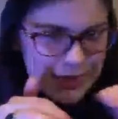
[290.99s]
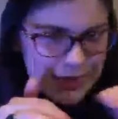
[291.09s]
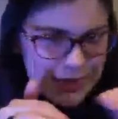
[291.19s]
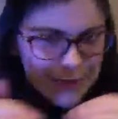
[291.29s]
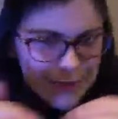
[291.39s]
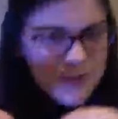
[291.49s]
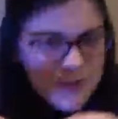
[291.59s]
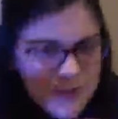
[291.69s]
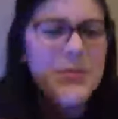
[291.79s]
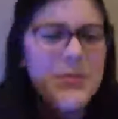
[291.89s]
like
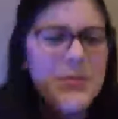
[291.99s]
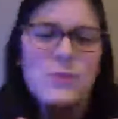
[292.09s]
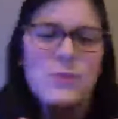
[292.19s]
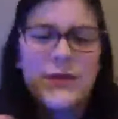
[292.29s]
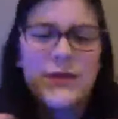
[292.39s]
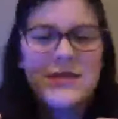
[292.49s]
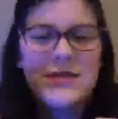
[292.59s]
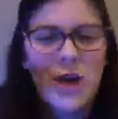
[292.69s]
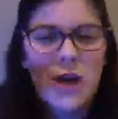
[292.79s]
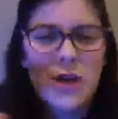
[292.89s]
the dead man's wife
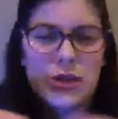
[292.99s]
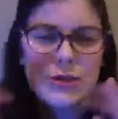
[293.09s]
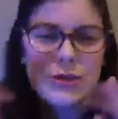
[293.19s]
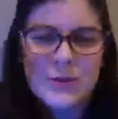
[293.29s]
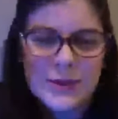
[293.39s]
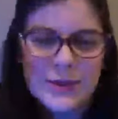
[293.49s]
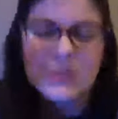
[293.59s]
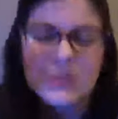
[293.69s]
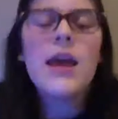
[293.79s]
and daughters, so sisters.